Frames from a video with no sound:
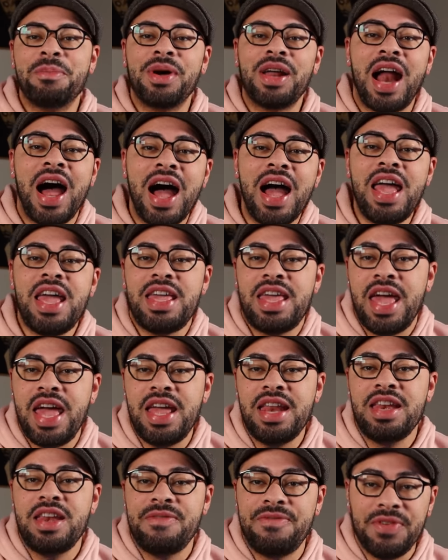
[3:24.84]
but I
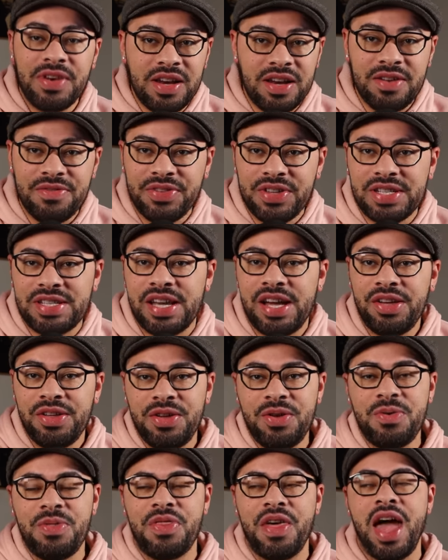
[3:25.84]
can definitively
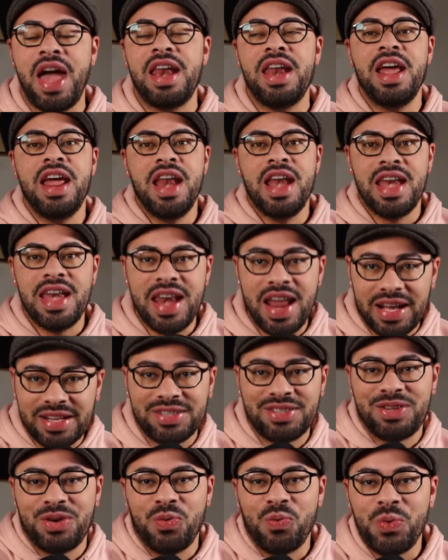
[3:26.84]
tell you that
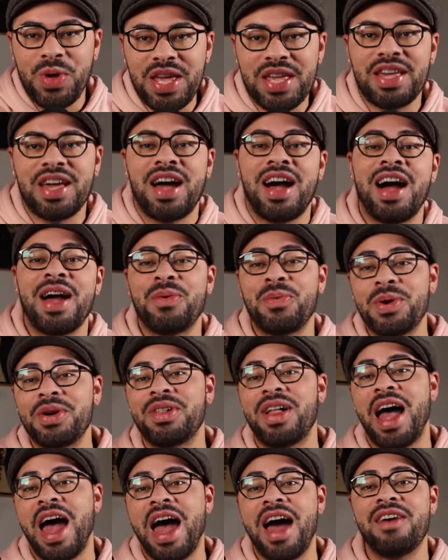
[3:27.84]
next week I
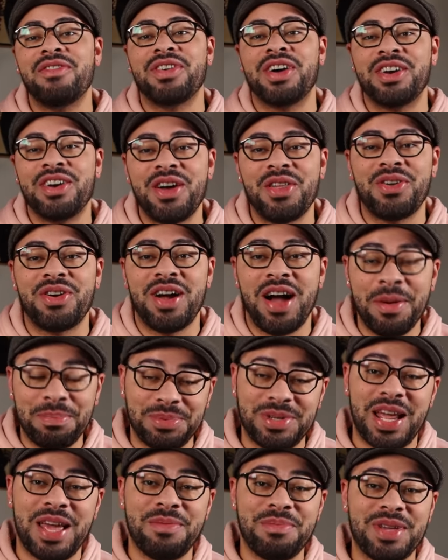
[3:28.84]
will have another
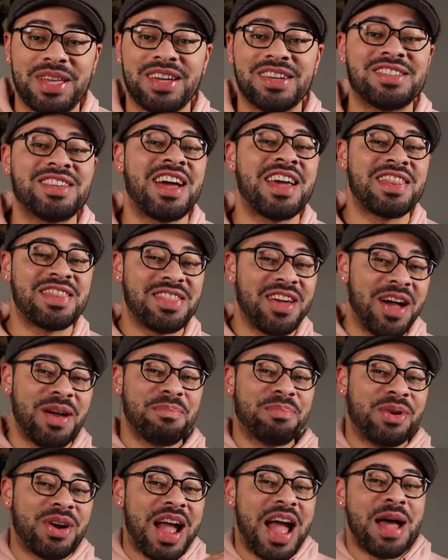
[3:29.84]
update because I
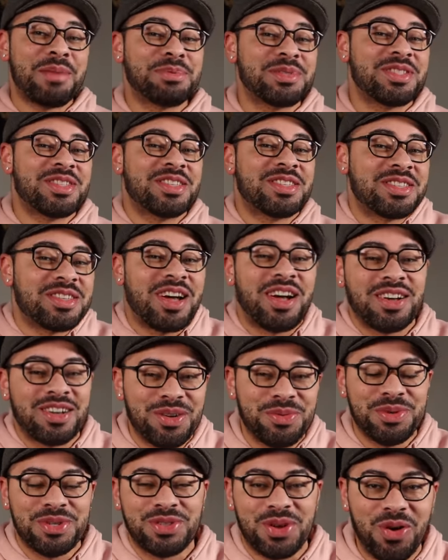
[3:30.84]
thought perhaps the
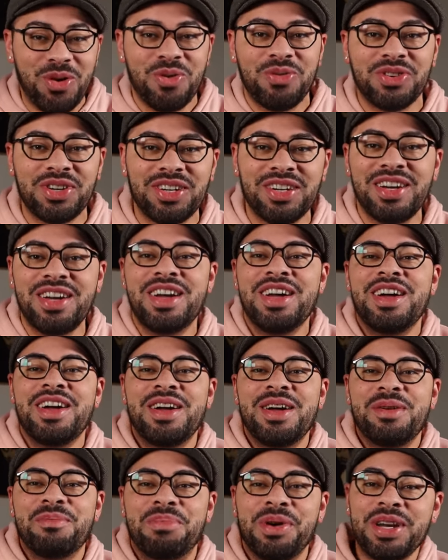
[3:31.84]
saga was over,
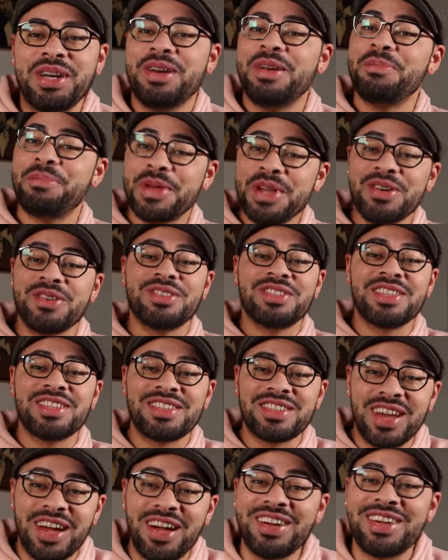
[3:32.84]
but it appears the
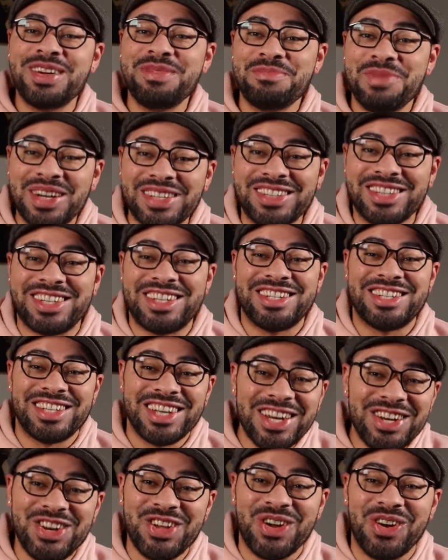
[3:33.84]
saga must
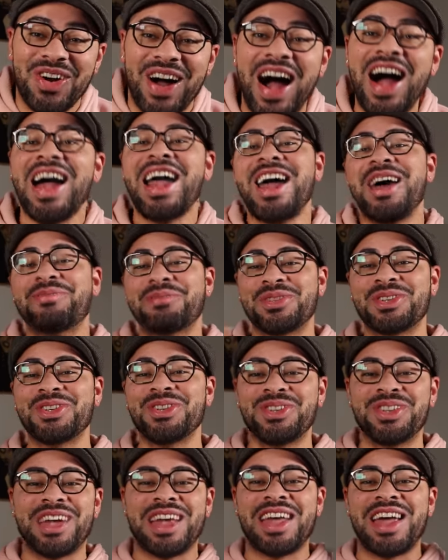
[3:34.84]
continue. I
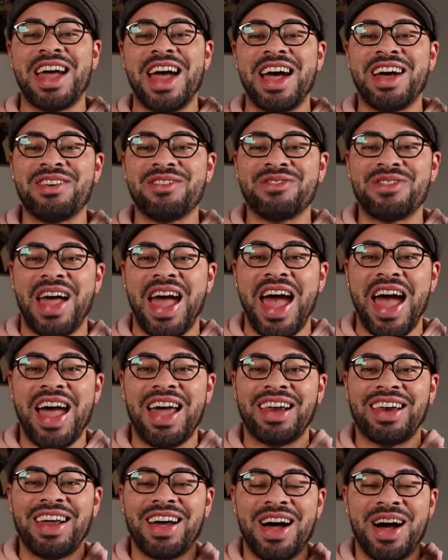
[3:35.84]
absolutely have
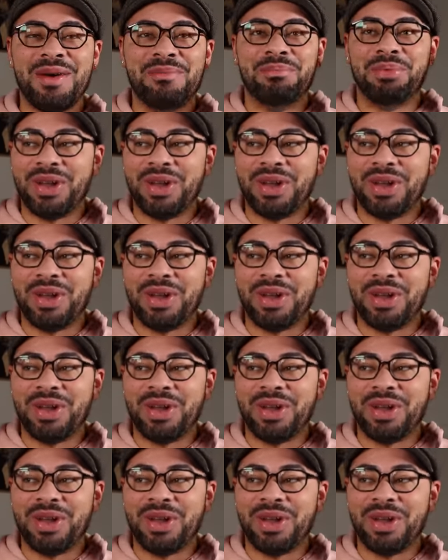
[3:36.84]
had a